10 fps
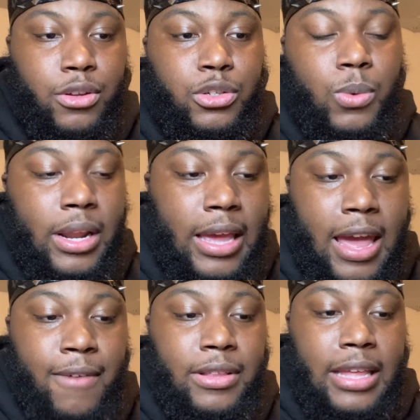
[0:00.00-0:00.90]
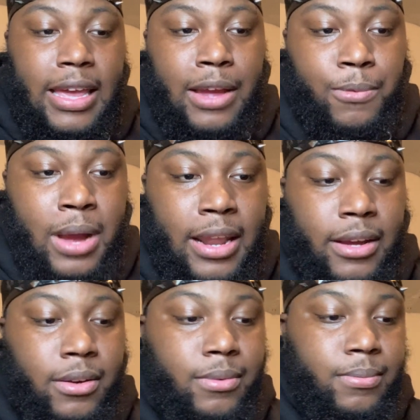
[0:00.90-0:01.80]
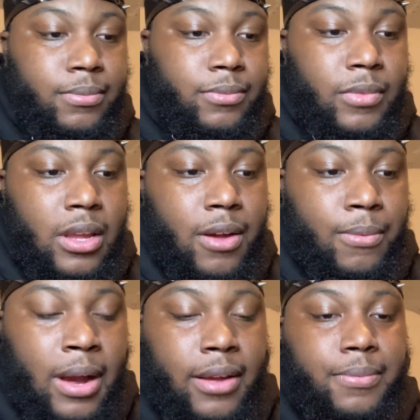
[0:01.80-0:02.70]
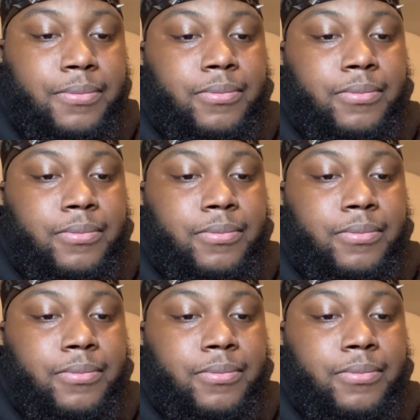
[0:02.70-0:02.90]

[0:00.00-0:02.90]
You should want to get everything in writing, right?